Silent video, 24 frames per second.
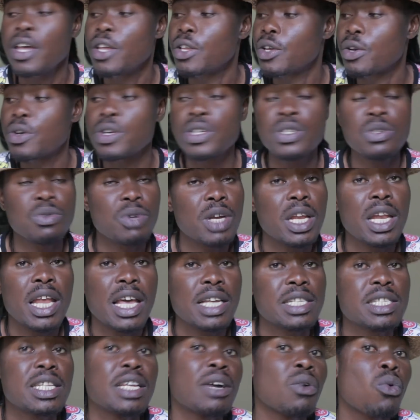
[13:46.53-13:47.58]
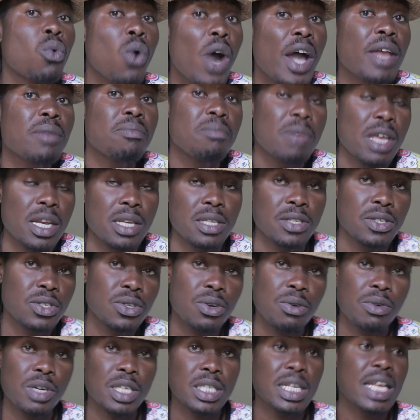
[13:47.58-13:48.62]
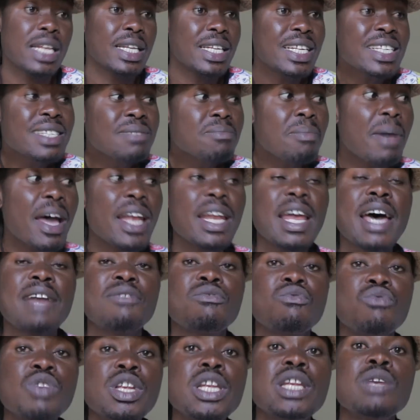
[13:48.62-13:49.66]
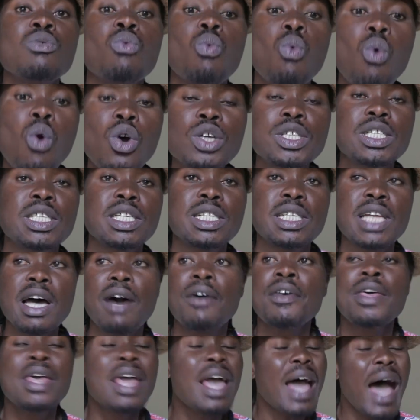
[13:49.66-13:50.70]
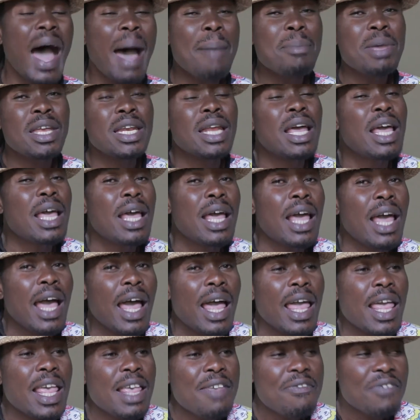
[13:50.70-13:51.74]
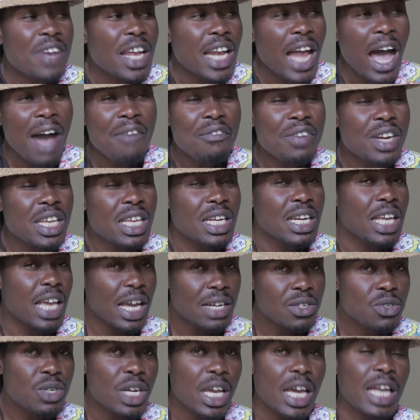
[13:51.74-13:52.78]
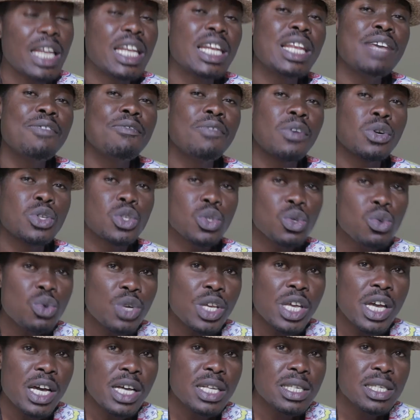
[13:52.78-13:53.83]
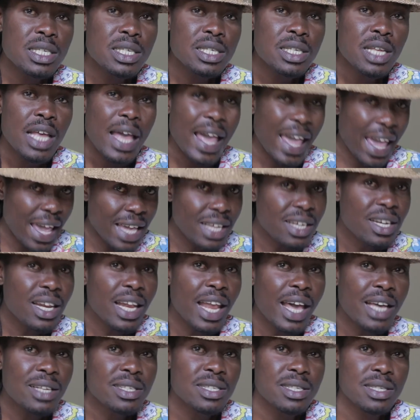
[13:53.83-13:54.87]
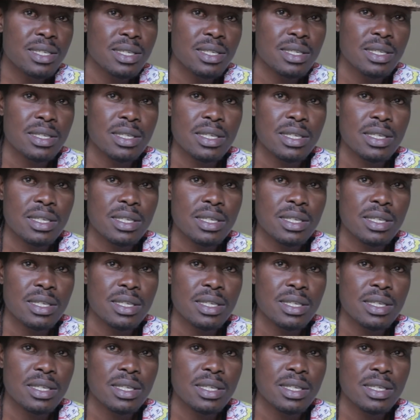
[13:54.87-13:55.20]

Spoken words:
you're going to realize there are quite many stories. And this man had really watered down. If an African country can live for 2 years, aidless,